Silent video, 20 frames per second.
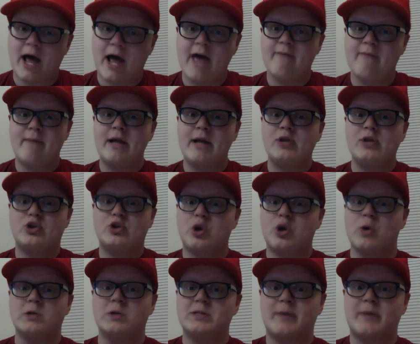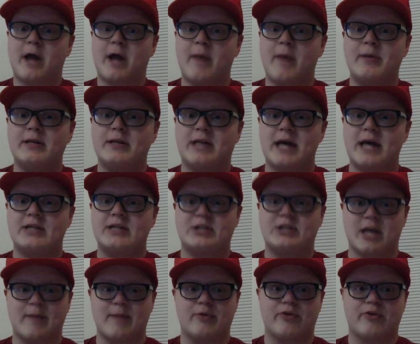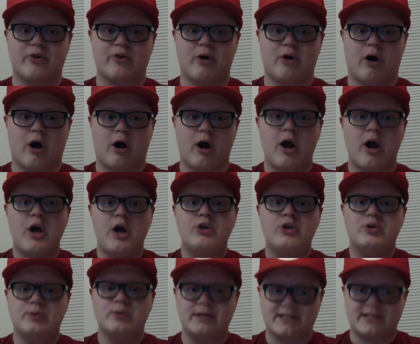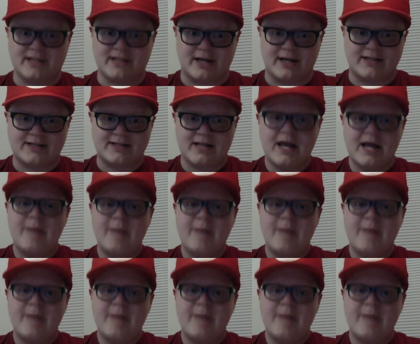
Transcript: have made jokes about how many test chambers there are to discuss.